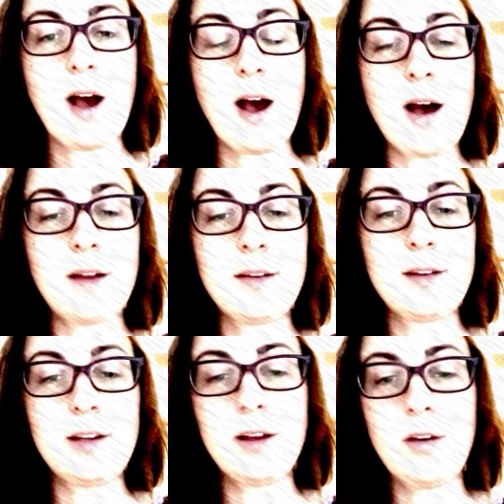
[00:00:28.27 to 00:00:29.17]
and
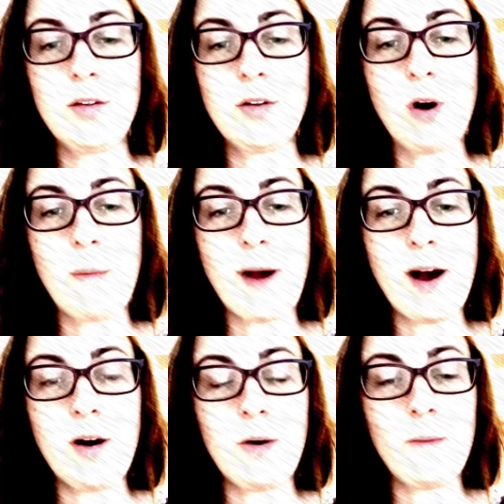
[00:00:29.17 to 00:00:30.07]
he knows a lot
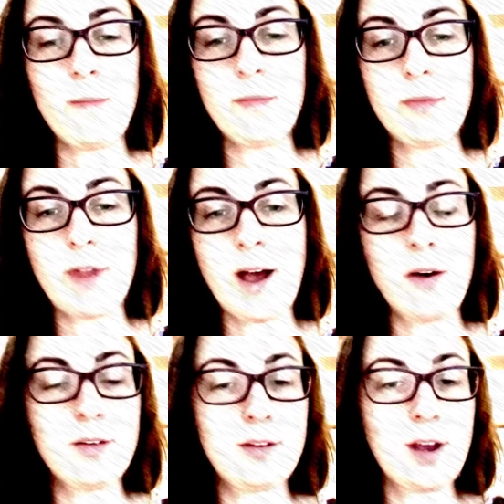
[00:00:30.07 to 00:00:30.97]
about how
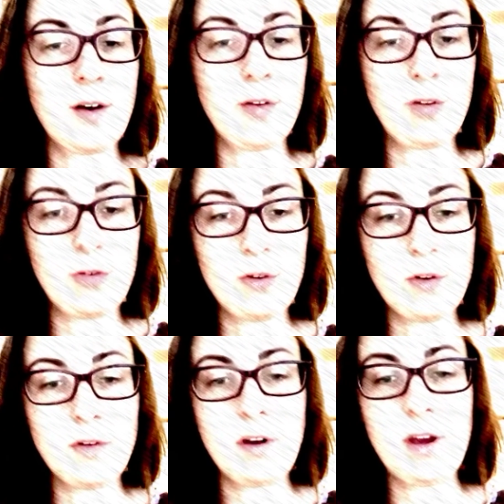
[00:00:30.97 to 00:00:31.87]
to tell a
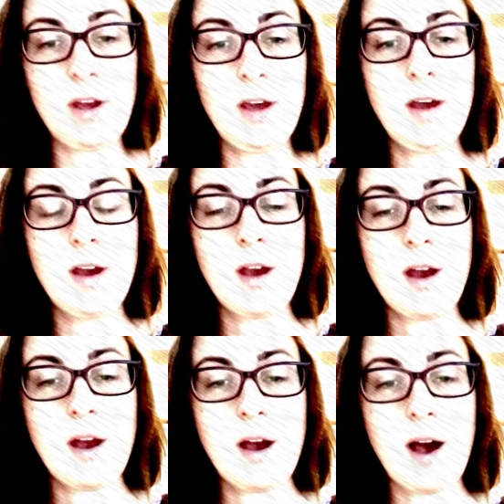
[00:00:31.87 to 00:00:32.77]
story,
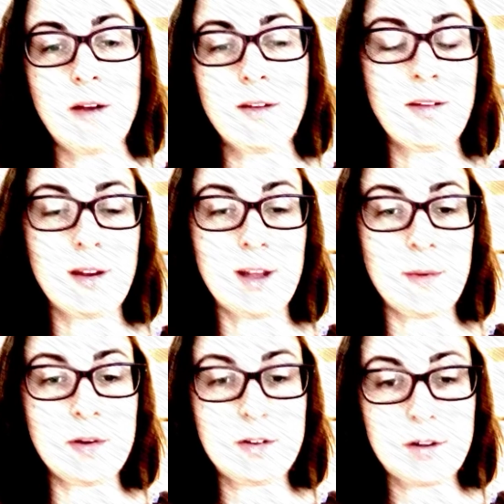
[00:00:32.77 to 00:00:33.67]
how to set up
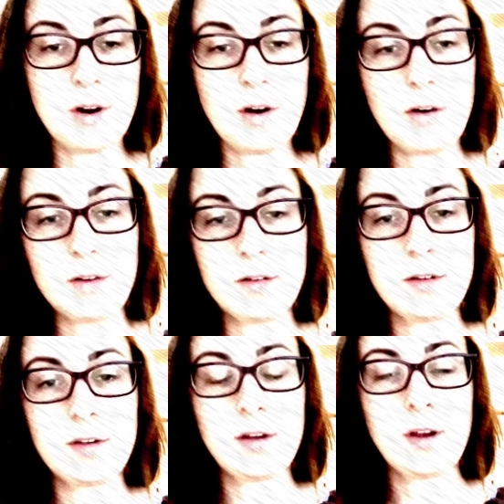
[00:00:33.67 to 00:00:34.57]
a
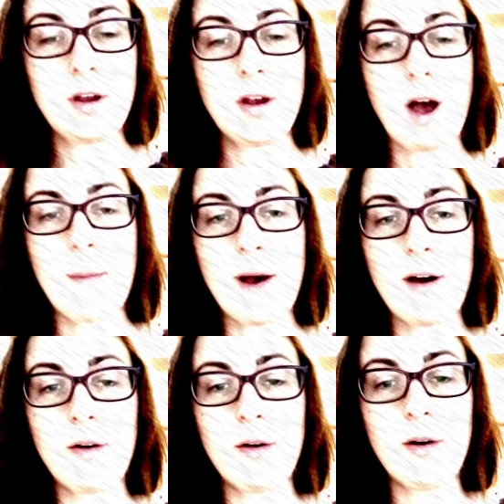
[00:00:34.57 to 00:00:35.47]
shot,
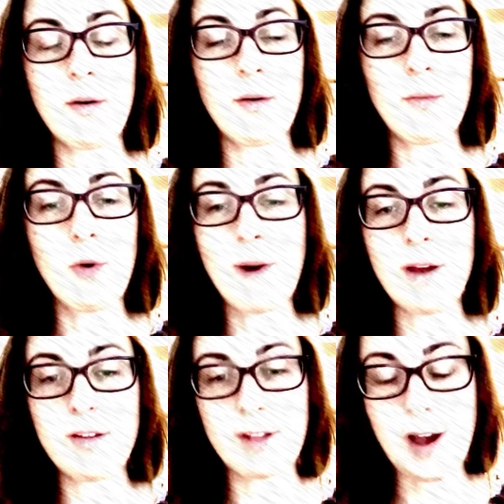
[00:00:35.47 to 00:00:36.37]
about more
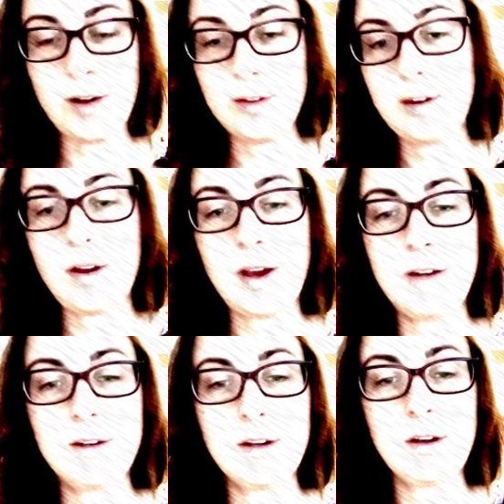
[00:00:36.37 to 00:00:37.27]
about sound than I
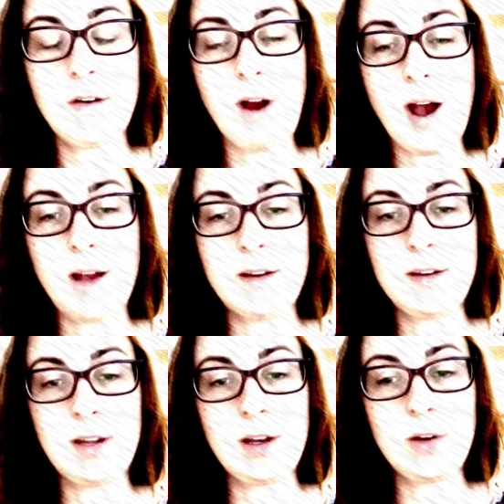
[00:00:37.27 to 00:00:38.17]
do, and
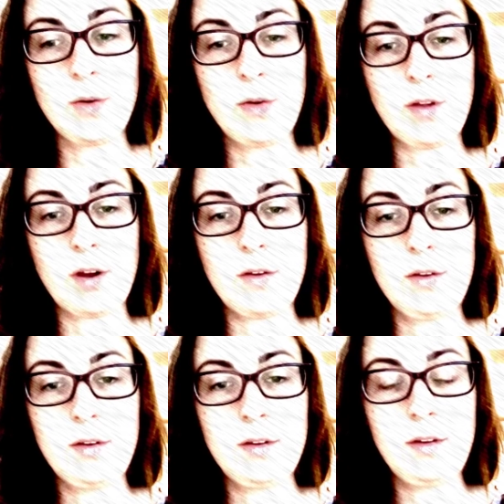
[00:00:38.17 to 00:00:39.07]
he can also
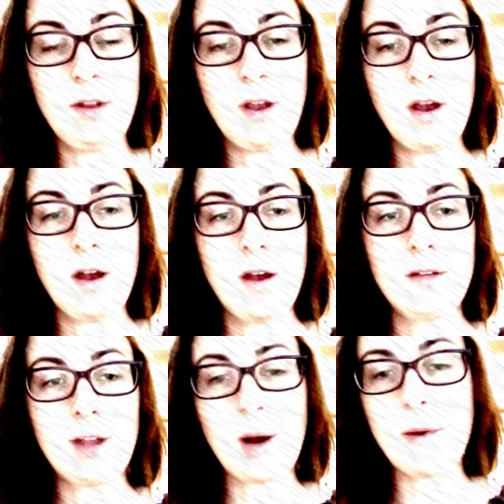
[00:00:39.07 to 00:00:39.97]

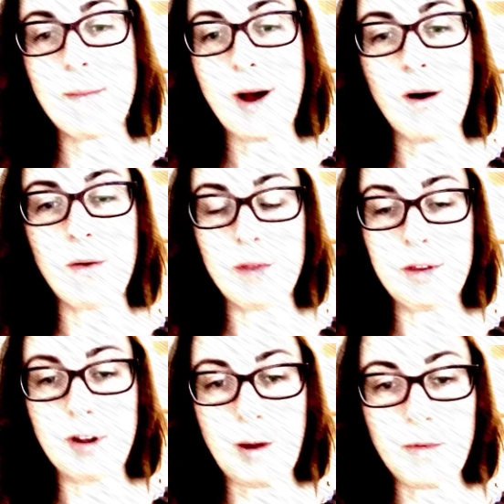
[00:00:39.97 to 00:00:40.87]
tell me about the
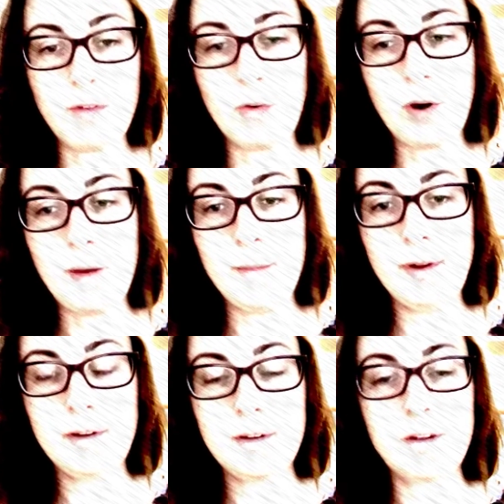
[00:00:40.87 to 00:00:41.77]
types of
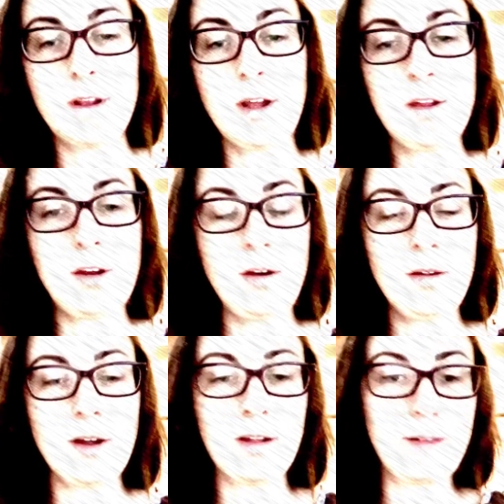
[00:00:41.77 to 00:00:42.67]
equipment that he's used
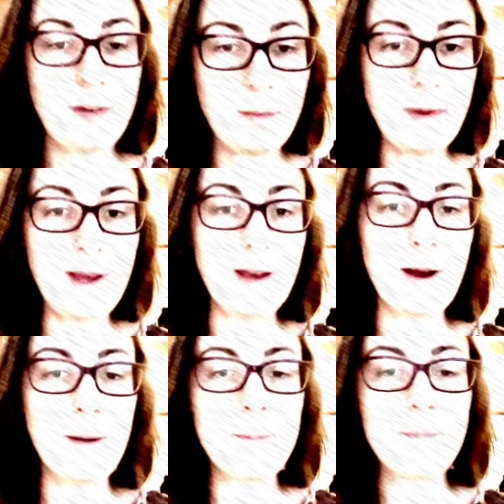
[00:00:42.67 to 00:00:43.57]
as a
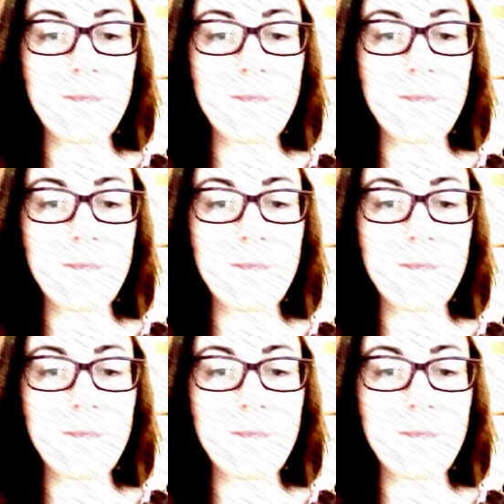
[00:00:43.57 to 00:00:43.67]
filmmaker.